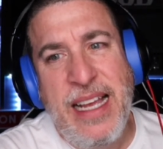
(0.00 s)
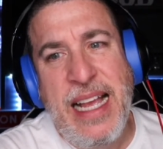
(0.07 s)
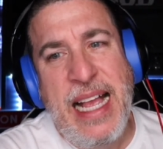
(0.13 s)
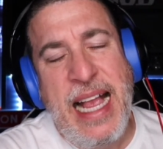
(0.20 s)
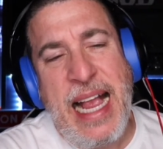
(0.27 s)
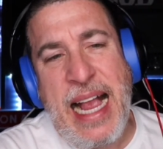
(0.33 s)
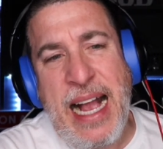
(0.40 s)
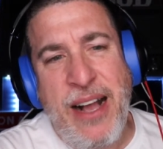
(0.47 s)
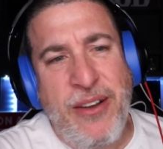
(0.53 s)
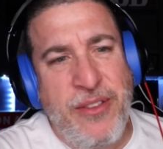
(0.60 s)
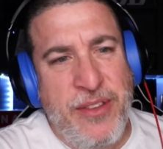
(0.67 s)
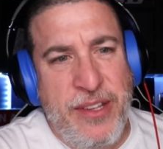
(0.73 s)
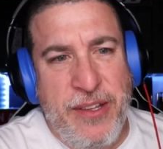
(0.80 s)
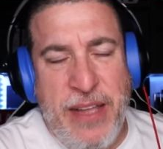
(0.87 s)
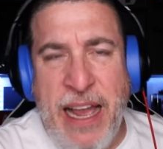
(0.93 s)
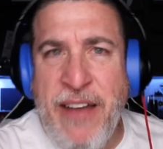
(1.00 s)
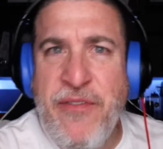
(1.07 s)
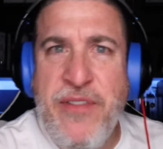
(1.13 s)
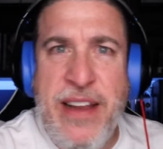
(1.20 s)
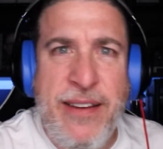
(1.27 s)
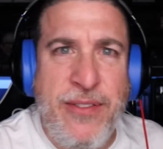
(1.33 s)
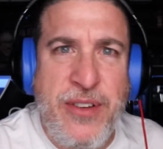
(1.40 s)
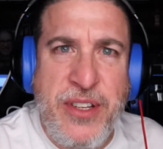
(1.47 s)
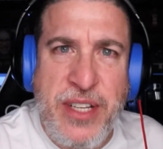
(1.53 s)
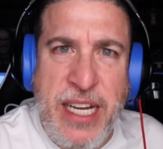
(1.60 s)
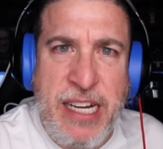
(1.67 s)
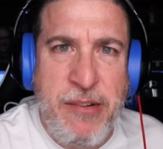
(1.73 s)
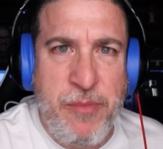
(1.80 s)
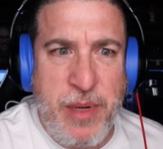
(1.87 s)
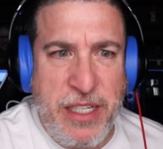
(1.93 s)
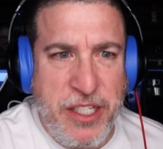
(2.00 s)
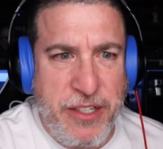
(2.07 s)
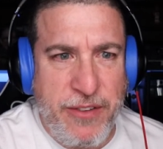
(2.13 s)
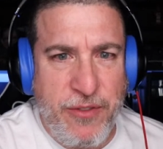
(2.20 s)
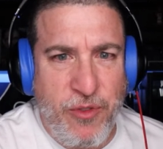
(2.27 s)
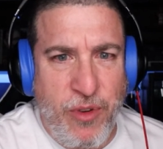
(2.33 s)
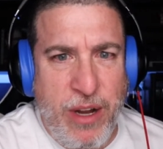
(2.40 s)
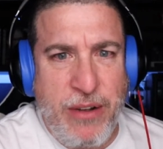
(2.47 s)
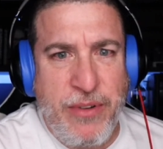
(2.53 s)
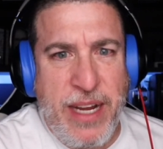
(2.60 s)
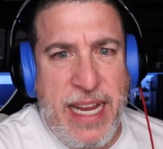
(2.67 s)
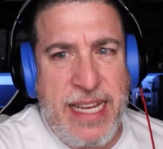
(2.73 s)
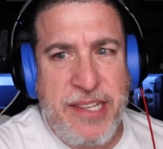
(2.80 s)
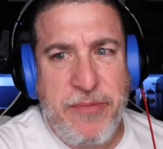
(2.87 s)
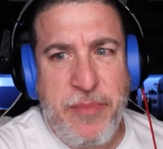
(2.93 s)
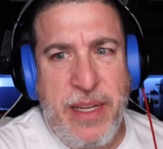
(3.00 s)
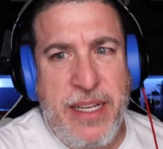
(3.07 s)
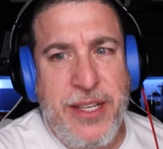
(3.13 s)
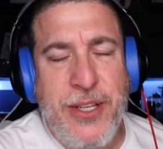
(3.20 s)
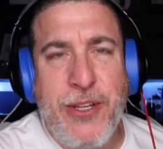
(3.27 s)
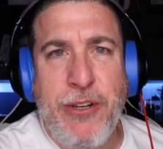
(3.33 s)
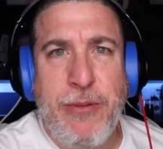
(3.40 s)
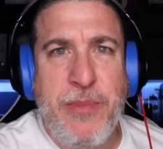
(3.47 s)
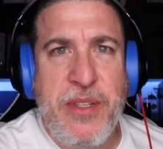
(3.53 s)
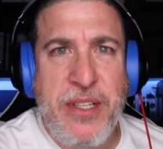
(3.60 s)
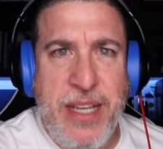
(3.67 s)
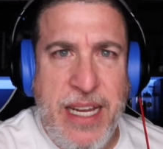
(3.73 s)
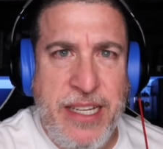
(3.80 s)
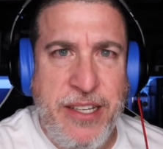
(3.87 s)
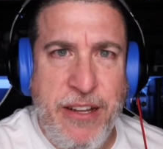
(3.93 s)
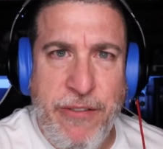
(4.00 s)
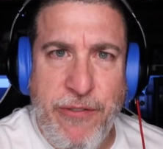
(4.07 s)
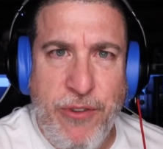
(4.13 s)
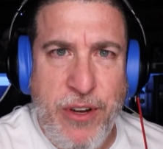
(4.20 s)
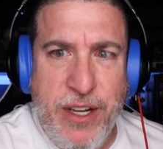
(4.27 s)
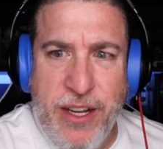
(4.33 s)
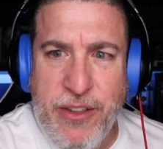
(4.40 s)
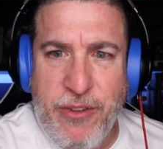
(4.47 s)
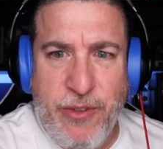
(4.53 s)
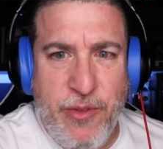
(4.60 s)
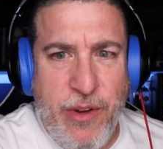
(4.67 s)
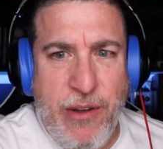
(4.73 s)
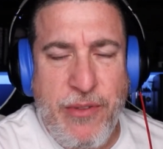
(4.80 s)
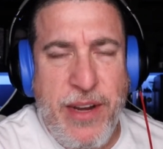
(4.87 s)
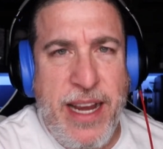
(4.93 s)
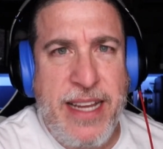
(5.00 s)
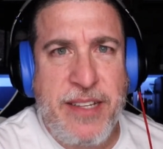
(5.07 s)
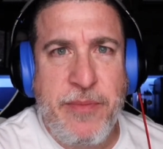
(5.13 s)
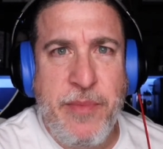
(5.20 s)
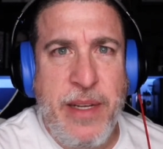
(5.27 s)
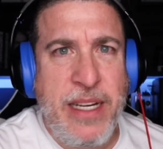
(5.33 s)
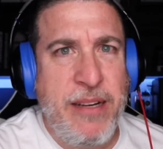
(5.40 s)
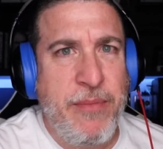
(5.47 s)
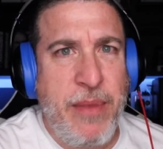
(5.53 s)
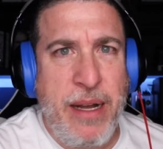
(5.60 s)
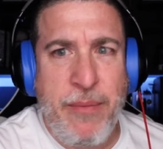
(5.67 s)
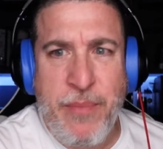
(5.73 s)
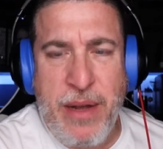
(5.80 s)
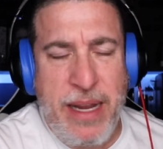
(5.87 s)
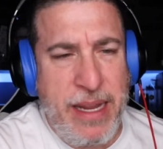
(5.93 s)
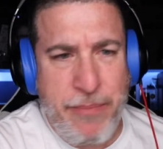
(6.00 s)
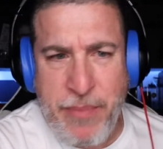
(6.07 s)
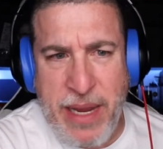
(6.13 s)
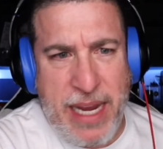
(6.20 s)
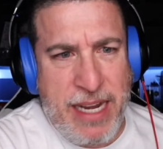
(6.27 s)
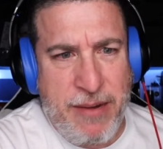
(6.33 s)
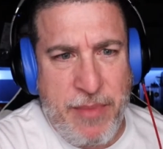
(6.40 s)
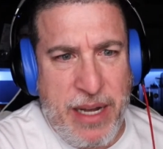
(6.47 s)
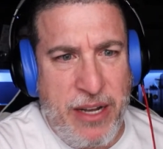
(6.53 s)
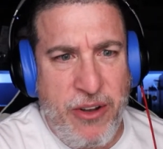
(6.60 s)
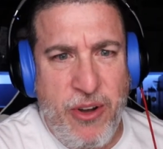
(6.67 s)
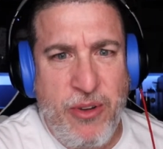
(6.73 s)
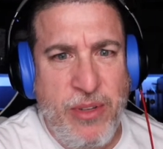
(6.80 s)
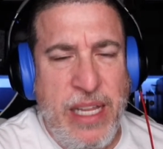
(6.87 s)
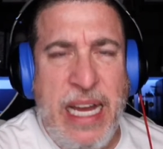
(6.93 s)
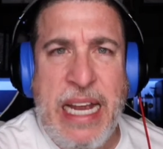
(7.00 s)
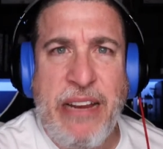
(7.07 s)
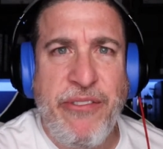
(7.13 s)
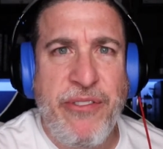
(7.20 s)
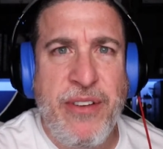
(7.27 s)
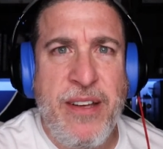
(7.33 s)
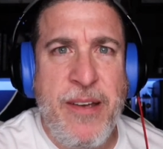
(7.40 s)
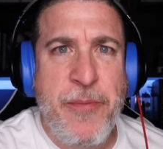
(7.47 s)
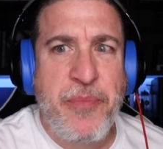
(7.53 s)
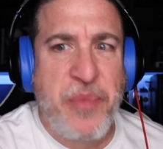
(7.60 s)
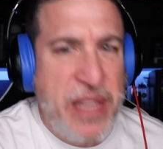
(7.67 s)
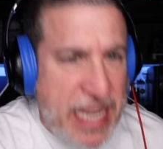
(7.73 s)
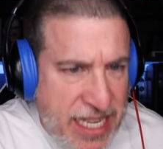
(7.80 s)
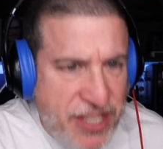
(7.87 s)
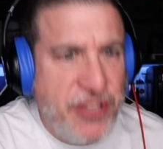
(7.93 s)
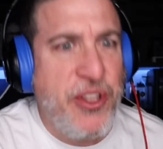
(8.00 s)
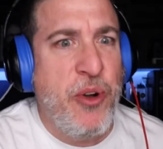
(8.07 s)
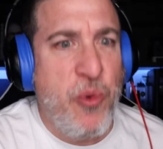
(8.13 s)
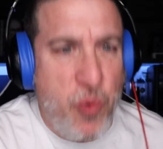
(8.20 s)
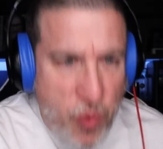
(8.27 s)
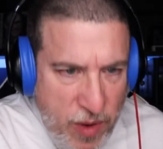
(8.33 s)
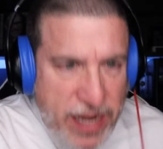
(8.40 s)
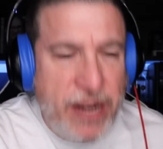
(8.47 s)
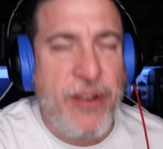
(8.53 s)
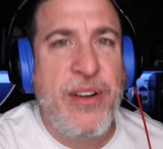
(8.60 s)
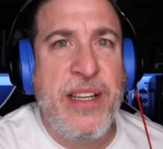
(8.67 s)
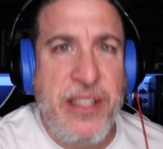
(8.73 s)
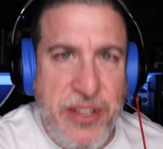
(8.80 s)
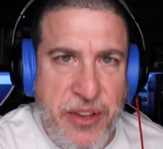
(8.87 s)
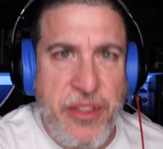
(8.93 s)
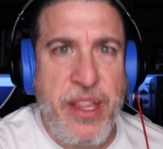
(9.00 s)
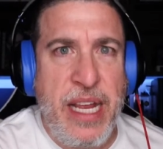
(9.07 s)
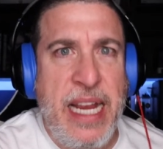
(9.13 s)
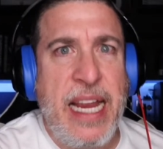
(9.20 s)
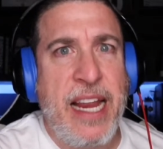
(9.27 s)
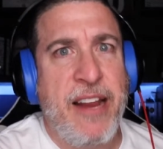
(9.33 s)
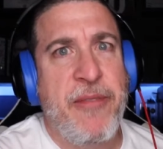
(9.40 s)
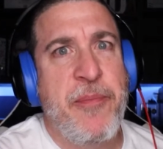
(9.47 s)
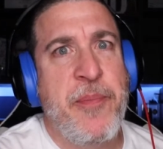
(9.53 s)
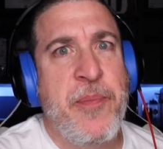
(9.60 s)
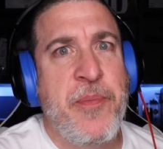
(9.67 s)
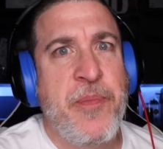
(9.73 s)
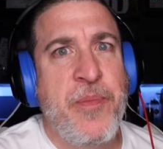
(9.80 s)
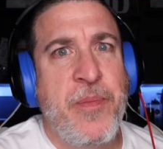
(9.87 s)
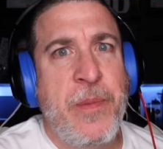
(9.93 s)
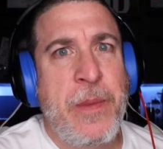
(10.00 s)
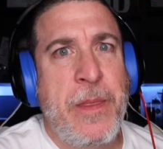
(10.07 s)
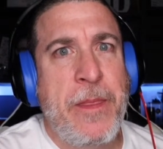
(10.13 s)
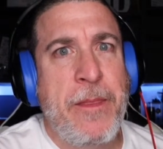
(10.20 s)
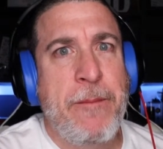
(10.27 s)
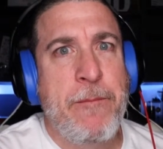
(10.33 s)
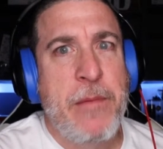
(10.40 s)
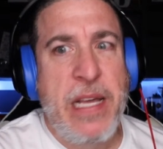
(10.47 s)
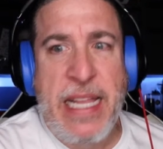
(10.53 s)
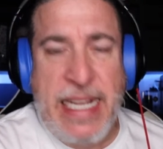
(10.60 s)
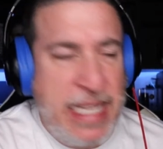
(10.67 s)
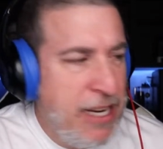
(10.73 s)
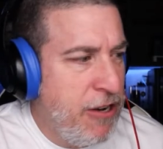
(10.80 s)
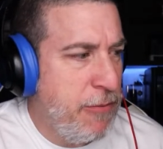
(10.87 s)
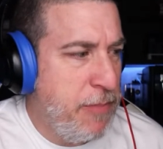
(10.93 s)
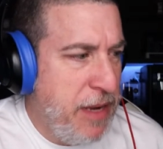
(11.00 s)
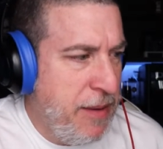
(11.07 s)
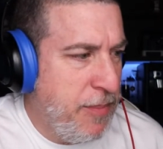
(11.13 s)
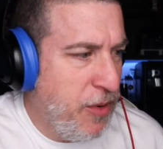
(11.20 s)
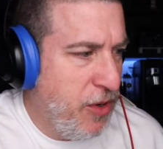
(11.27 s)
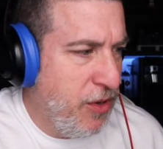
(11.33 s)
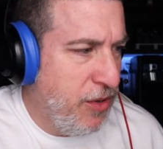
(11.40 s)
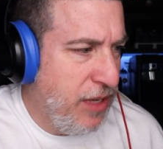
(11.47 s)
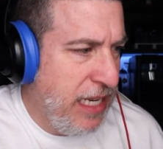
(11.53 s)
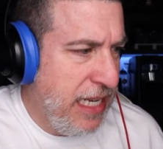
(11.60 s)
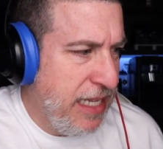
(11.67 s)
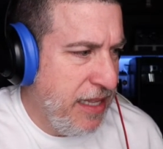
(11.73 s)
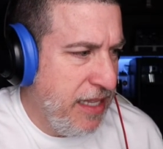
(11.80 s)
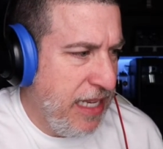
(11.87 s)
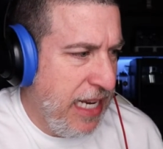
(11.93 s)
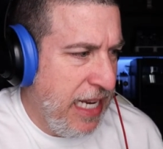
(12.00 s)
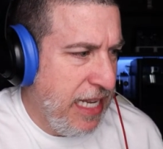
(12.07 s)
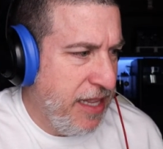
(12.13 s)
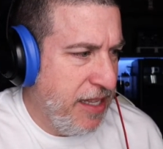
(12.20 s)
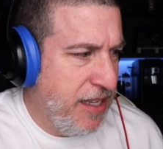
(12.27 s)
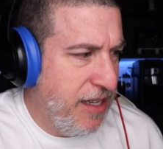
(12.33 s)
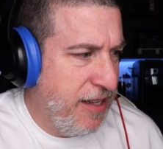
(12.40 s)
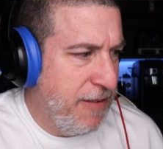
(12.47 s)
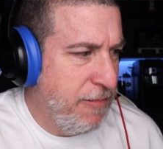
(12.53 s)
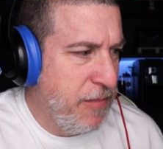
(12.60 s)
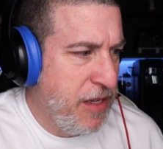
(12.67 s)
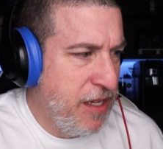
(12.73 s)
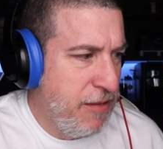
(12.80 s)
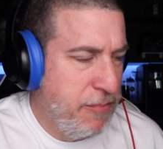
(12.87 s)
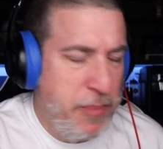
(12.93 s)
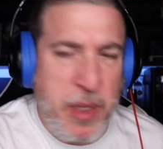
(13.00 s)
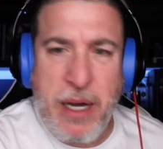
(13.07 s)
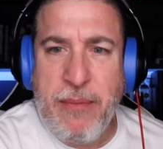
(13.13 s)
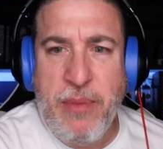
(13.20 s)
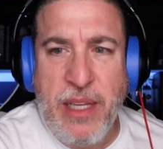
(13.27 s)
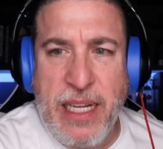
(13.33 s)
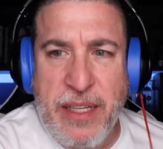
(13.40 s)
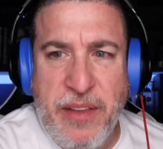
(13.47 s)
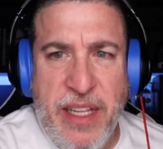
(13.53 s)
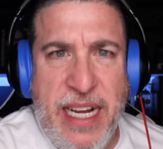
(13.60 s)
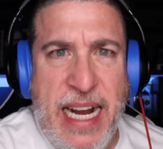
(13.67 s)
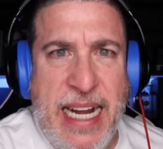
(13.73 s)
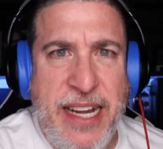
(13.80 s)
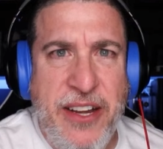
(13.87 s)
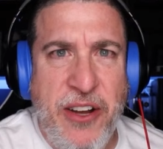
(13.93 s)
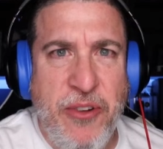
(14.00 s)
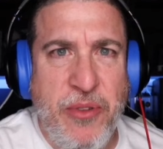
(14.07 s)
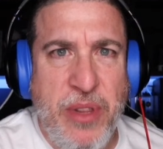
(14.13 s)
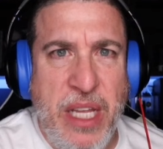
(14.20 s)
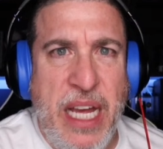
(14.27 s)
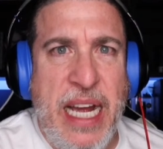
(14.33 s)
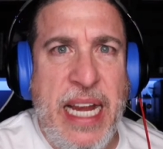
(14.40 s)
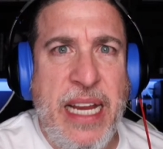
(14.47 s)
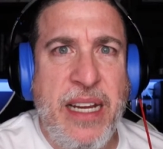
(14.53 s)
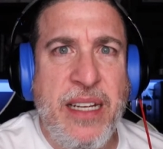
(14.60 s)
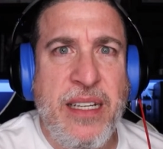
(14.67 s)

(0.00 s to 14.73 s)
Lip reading: I've never seen a bunch of grown ass men so obsessed over another grown ass man in my whole life. It's the weirdest thing. Like, there are people in the public that I don't like,